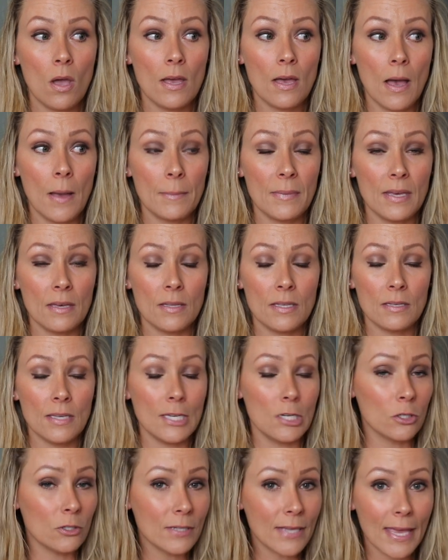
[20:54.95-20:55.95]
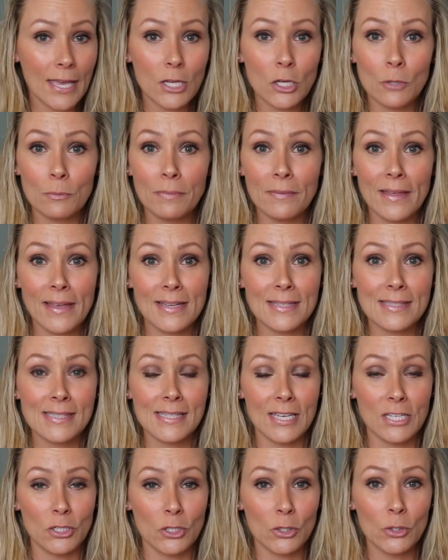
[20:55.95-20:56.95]
um, irrigate your plants
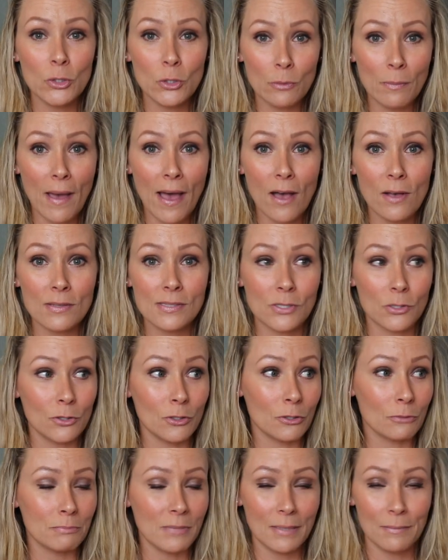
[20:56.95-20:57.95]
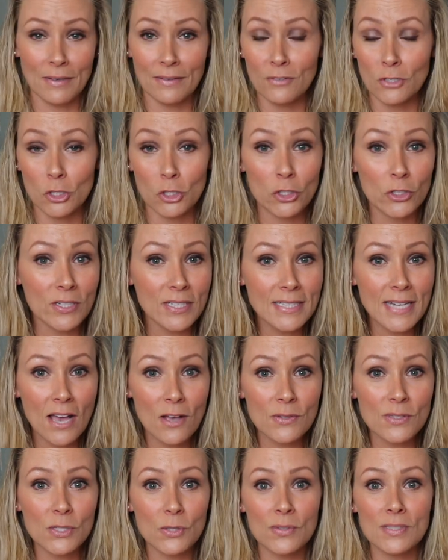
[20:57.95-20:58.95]
in your hoop house or your maybe even your
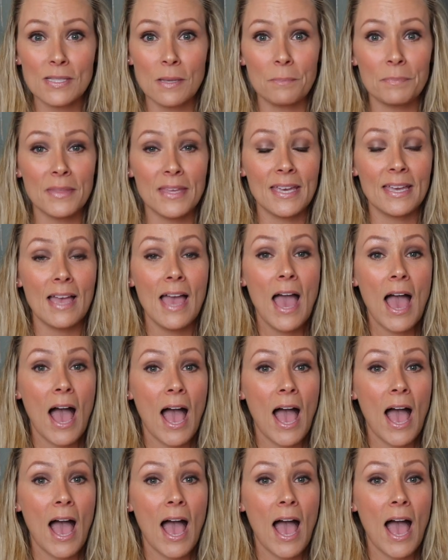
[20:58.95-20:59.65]
greenhouse or something,